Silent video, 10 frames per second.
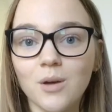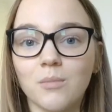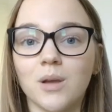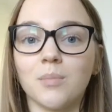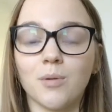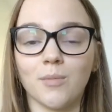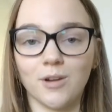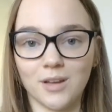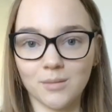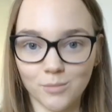we are
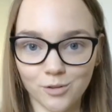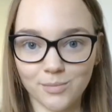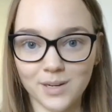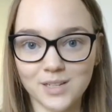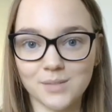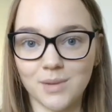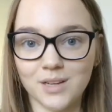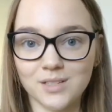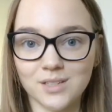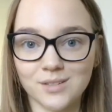promoting Movement is
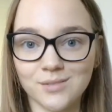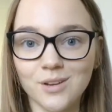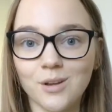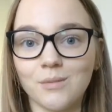Medicine